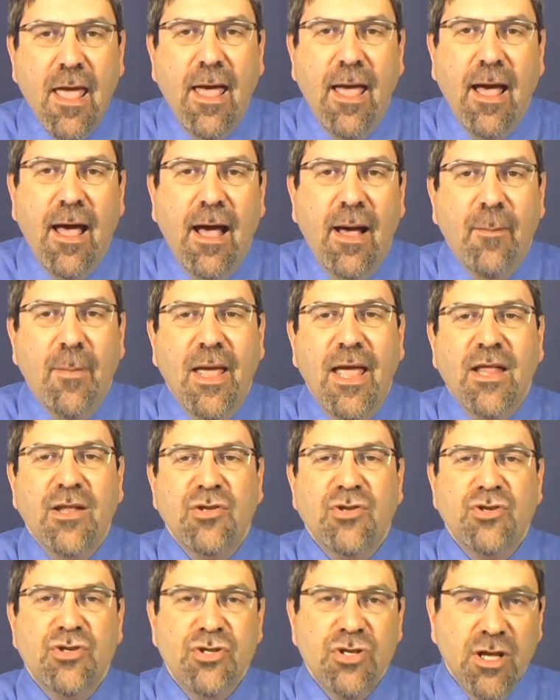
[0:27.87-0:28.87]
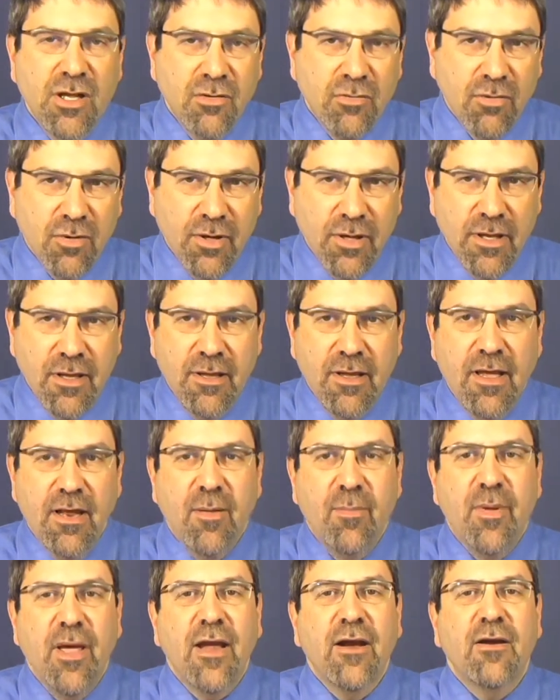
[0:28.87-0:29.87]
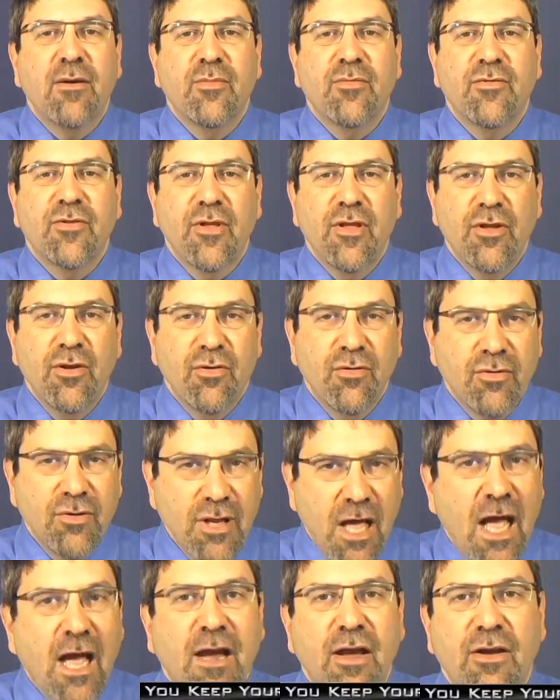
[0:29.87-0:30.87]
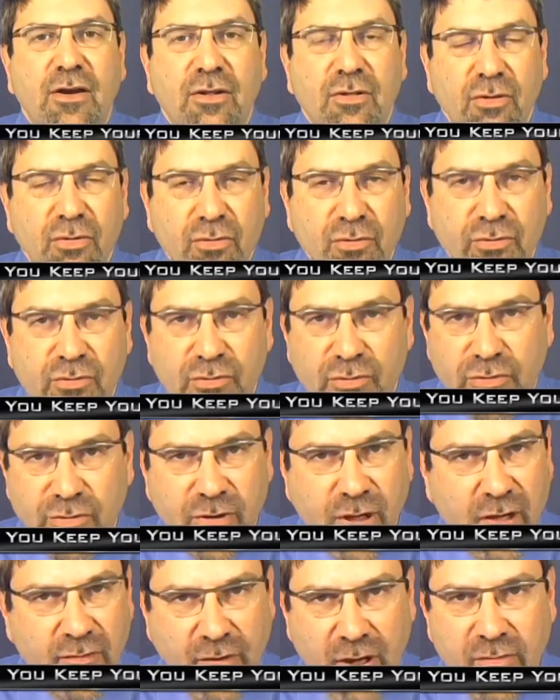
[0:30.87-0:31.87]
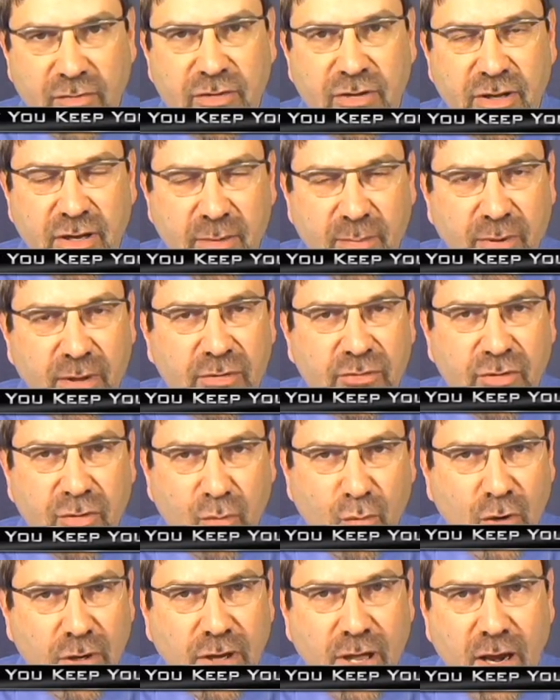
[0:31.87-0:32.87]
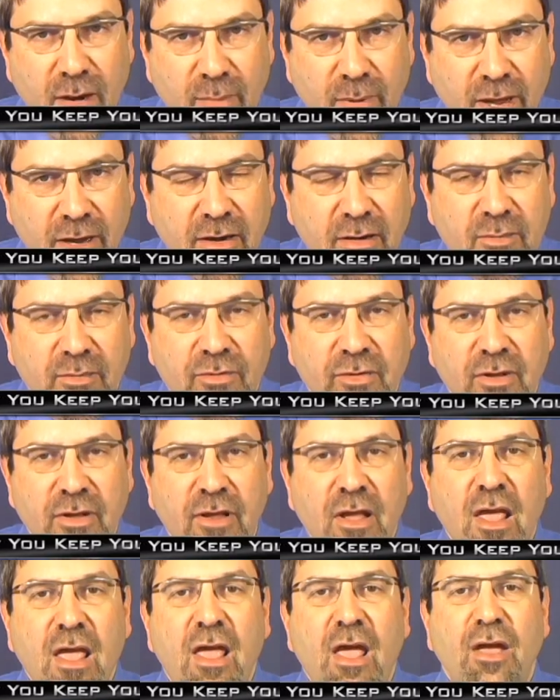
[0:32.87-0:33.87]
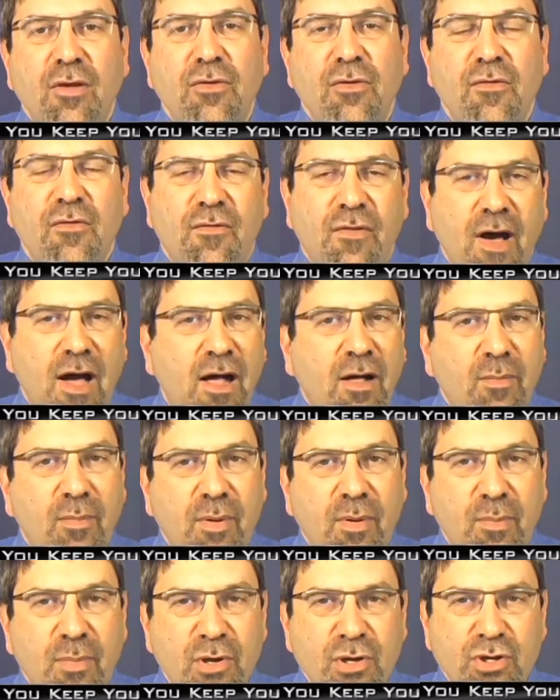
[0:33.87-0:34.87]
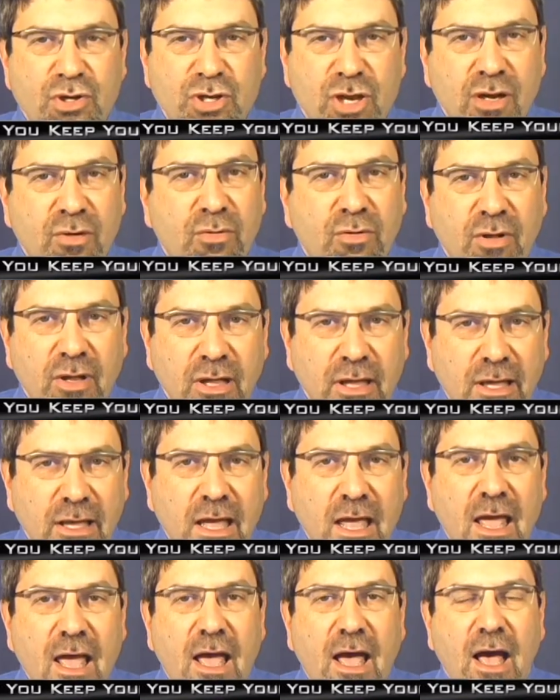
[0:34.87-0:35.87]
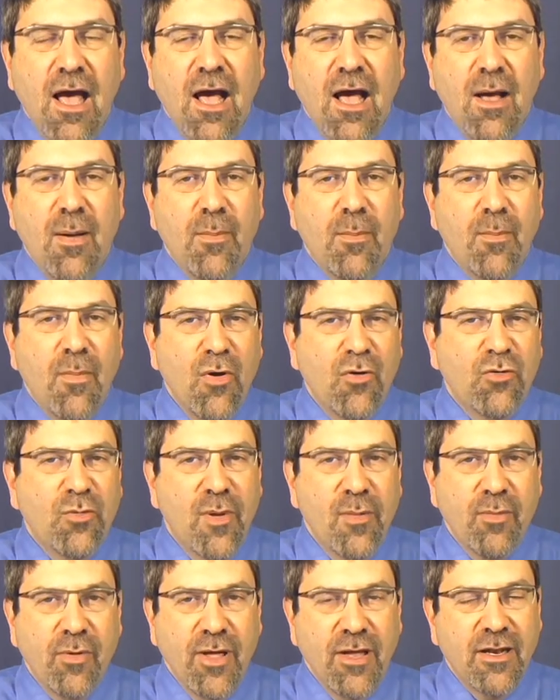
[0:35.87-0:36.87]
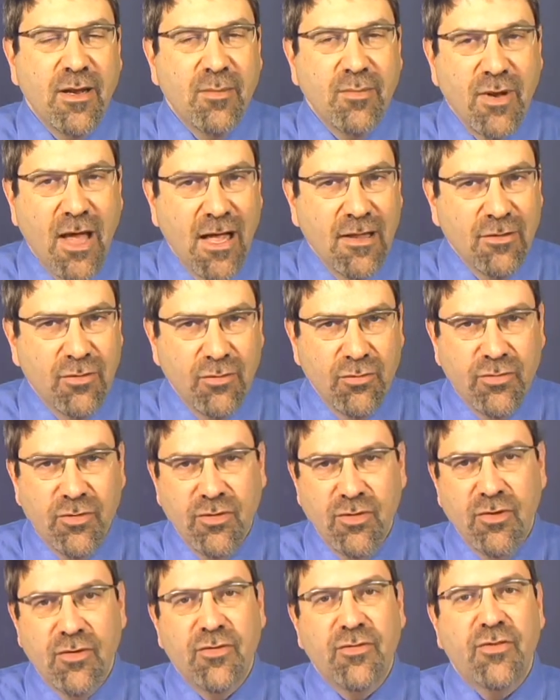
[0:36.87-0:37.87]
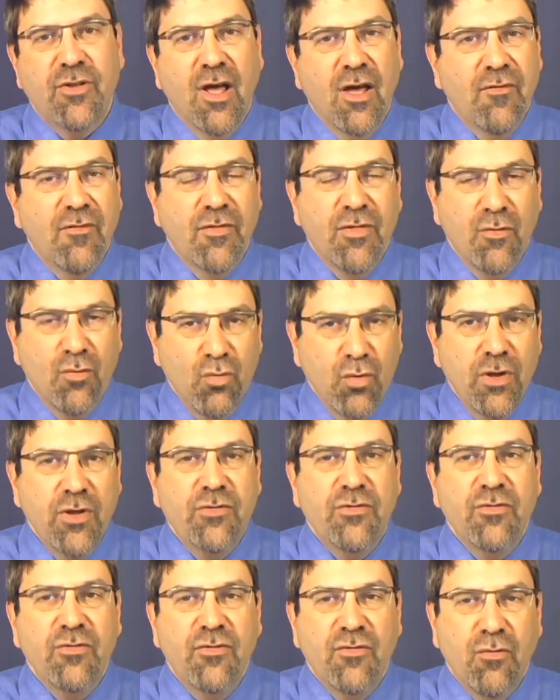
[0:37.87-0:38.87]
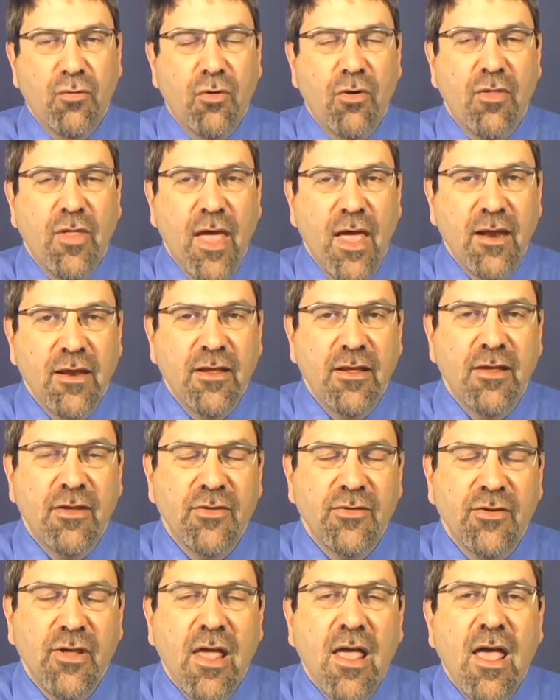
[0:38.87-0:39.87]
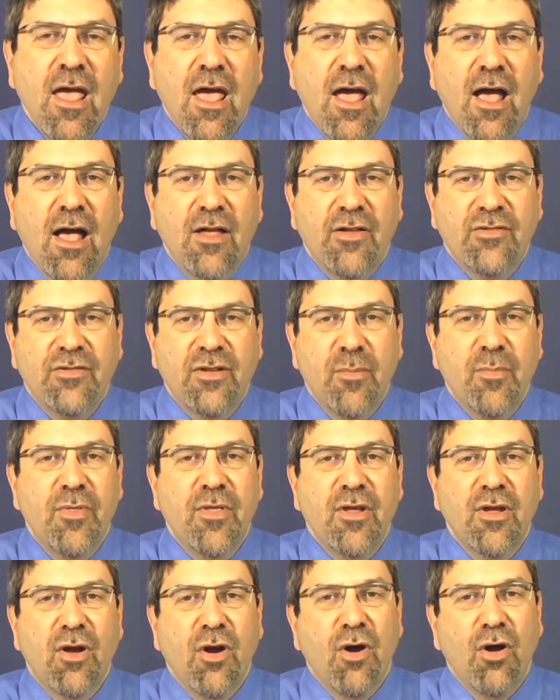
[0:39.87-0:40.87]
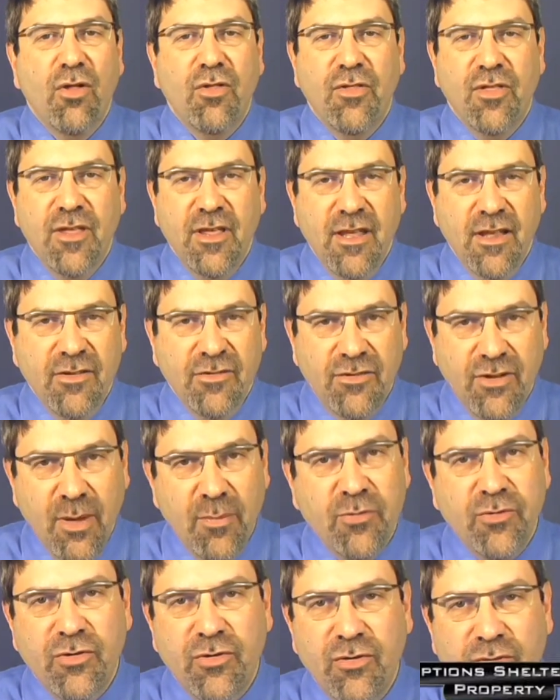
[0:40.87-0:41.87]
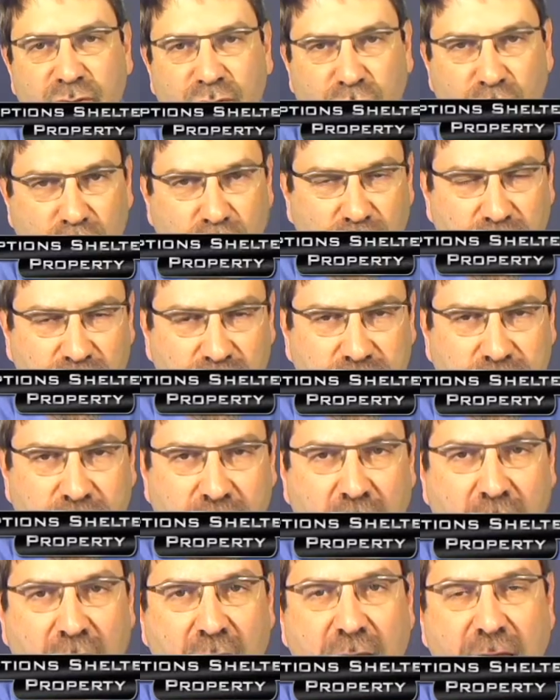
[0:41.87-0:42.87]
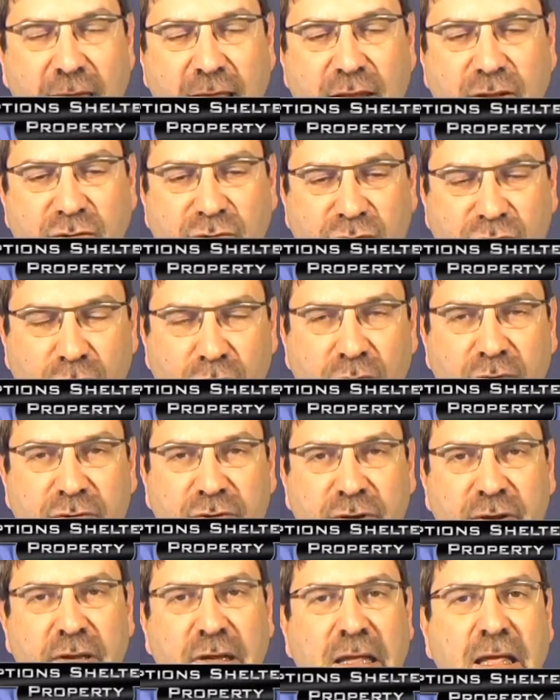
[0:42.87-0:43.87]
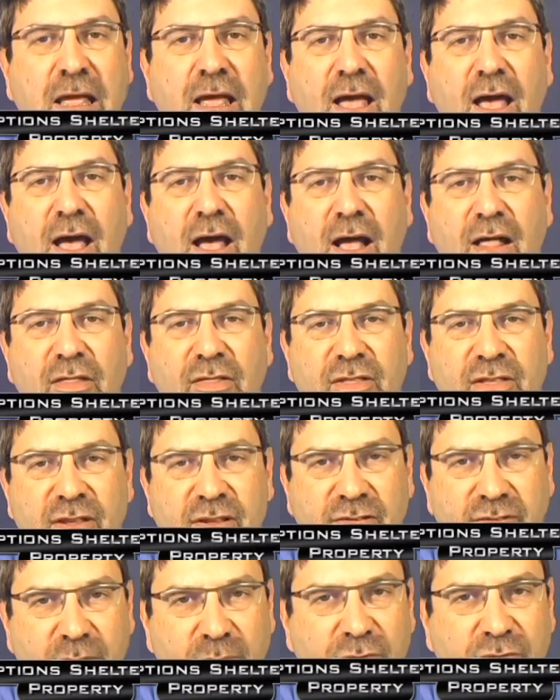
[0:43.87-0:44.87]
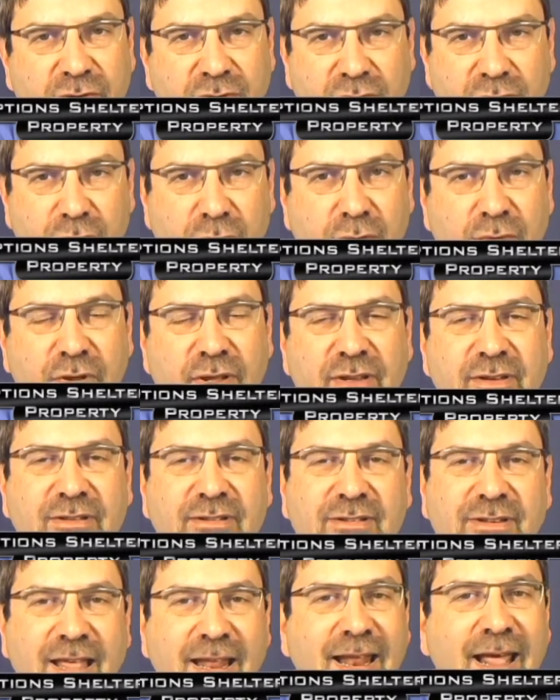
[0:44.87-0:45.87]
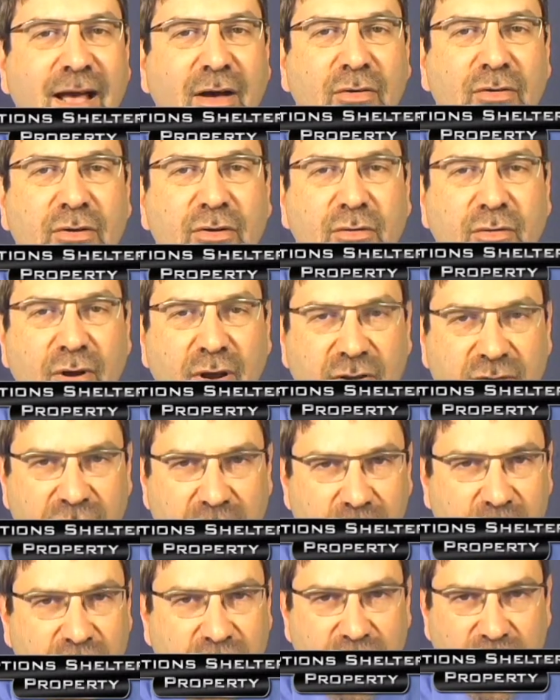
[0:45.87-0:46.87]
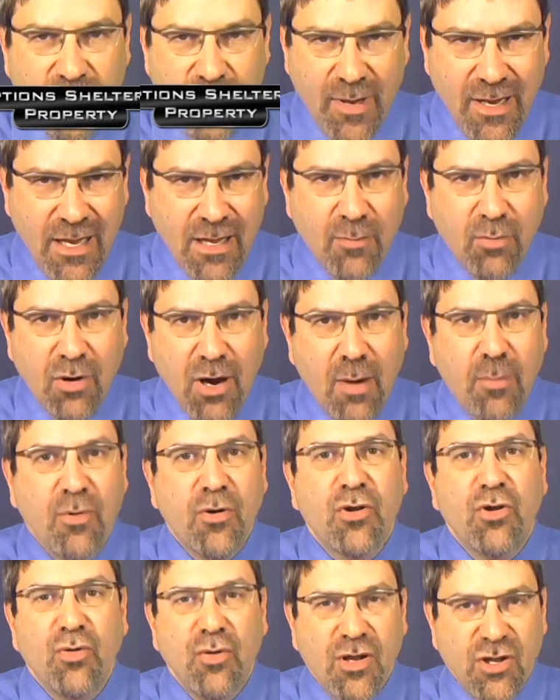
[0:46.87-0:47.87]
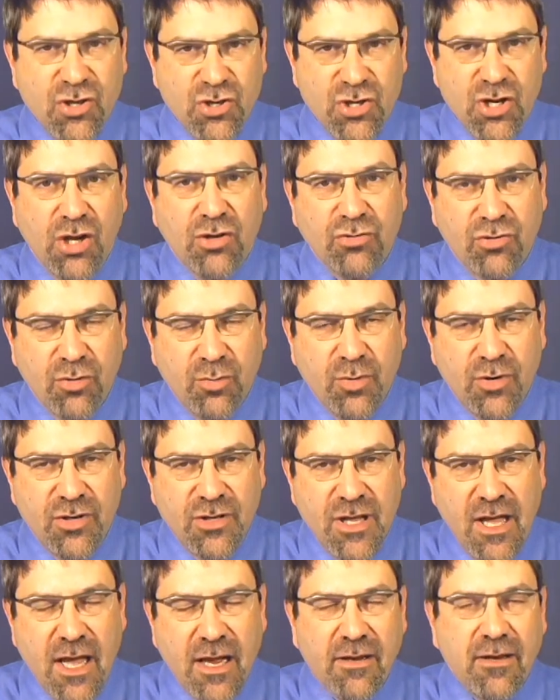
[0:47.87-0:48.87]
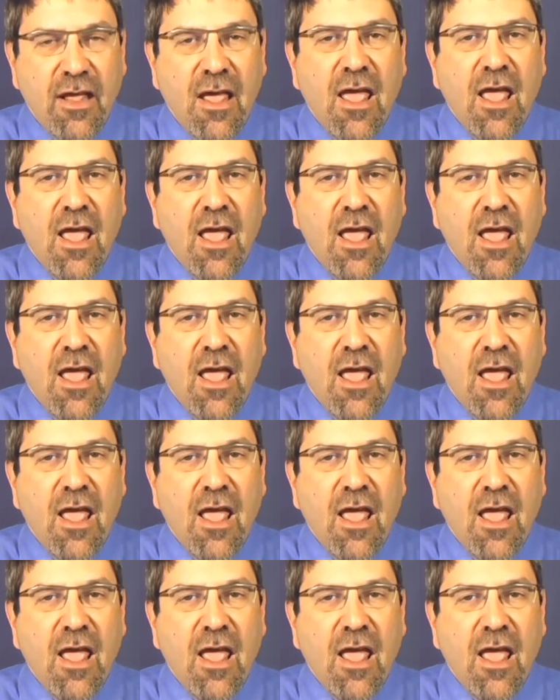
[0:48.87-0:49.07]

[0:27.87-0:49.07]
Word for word: Um, and generally, in a bankruptcy, you're not going to lose your stuff. Obviously, it depends on what kind of bankruptcy you file, but, but generally, um, most people end up not losing their stuff. And the reason for that is uh, something called the exemption rules. And in Georgia, uh, the exemption rule is set out, or exemptions meaning property you can shelter, protect,